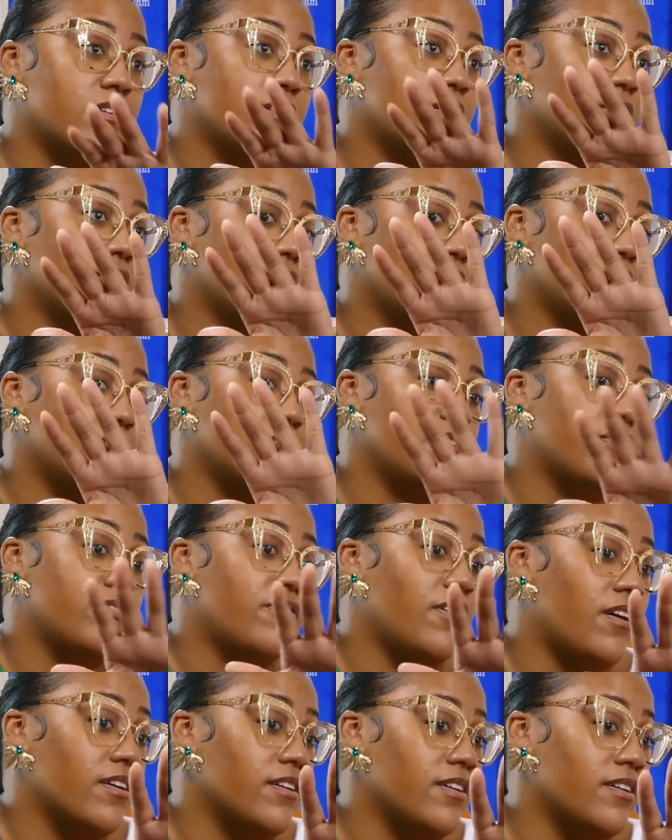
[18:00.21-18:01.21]
the
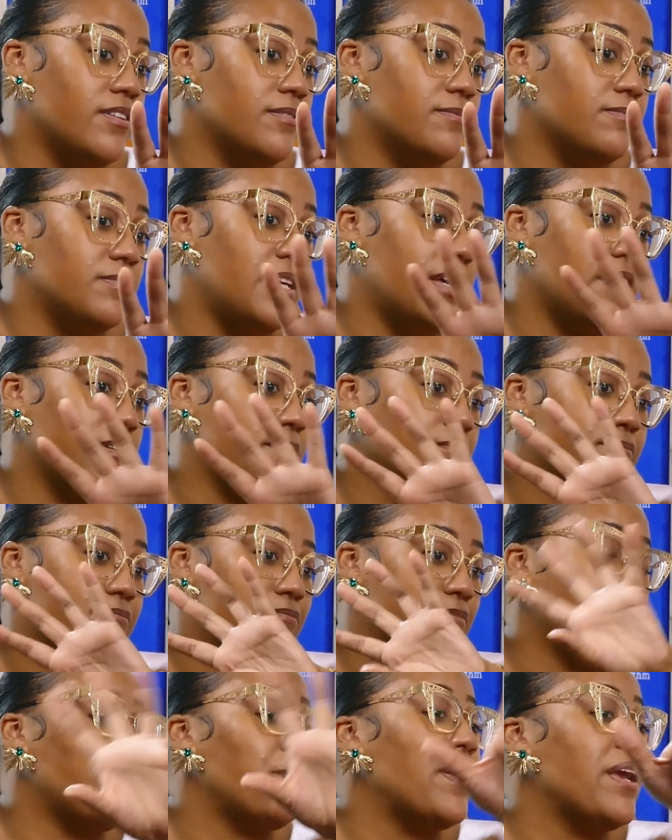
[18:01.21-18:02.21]
father,
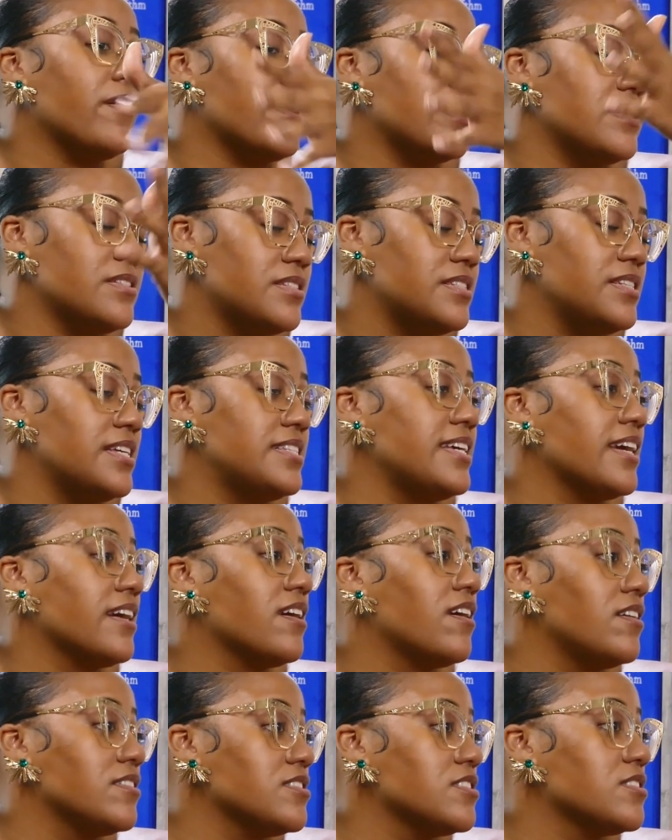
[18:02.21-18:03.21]
the parents, they take
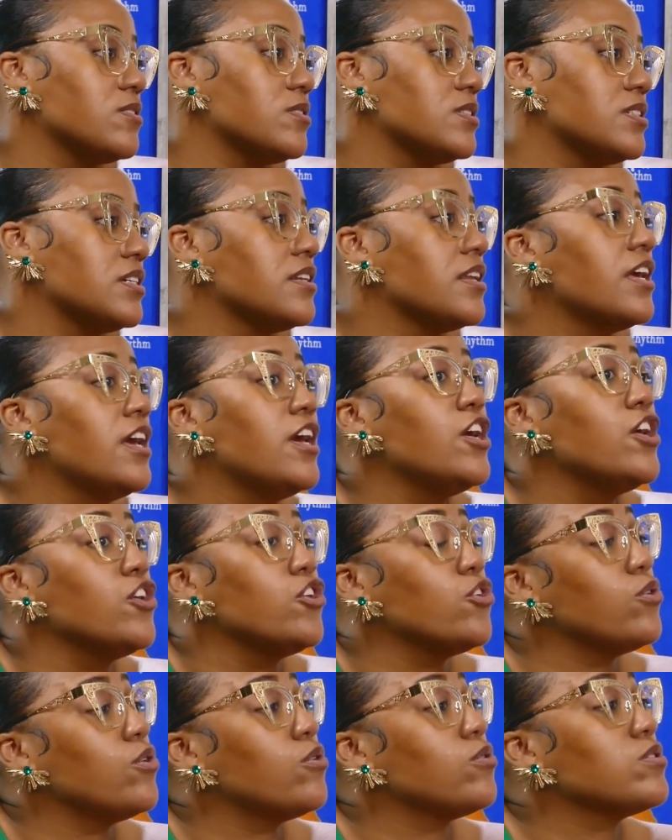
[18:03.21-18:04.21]
consulting.
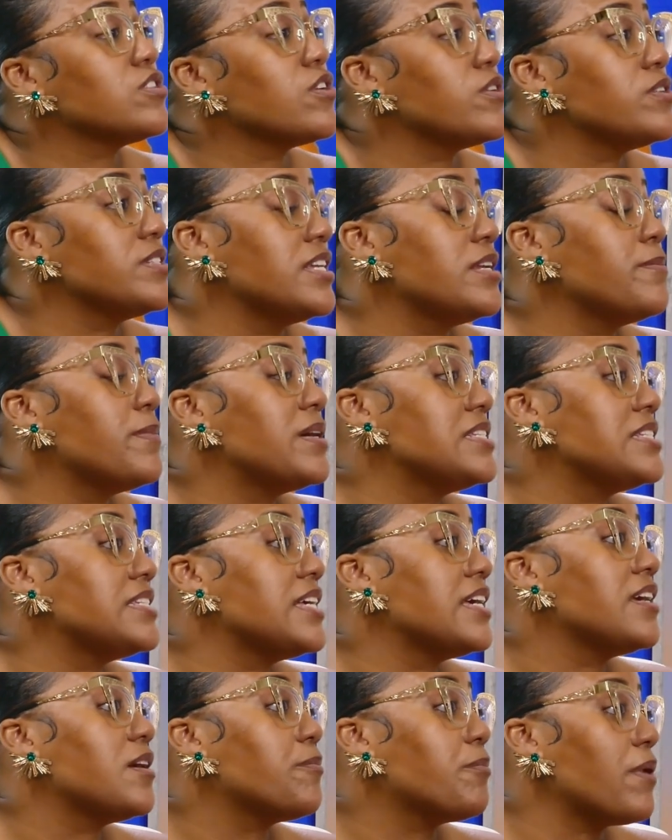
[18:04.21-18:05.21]
You don't turn to them and
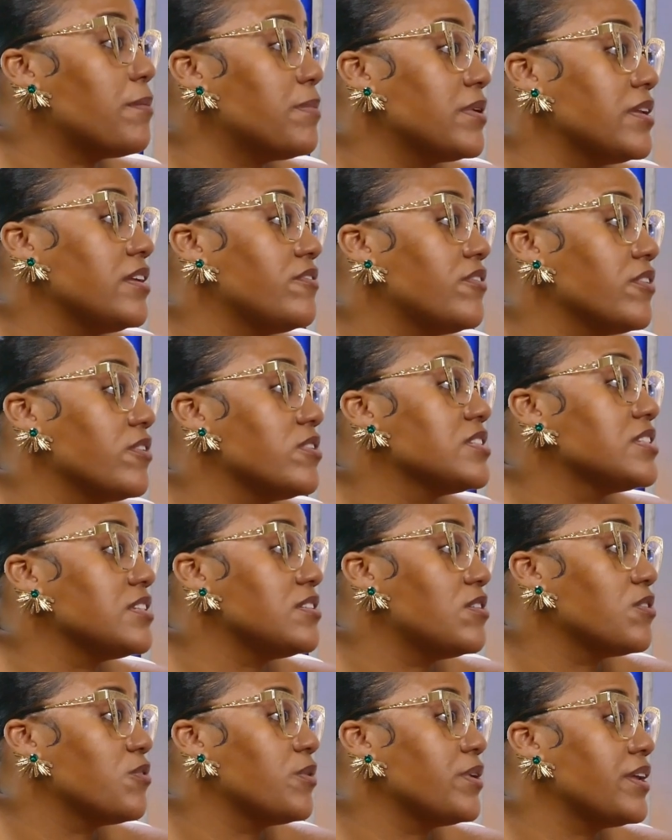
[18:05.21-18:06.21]
say you probably need to go sit
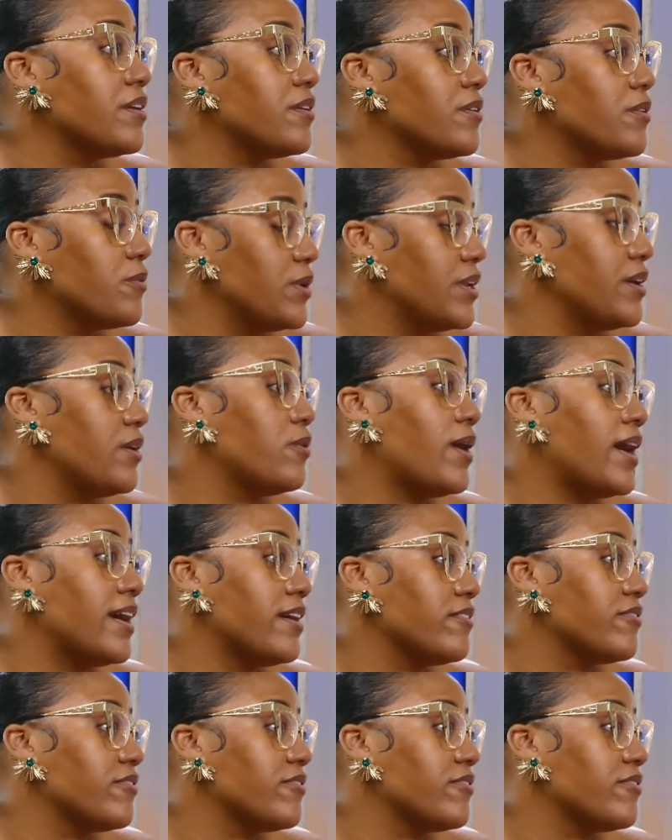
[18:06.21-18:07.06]
down with your wife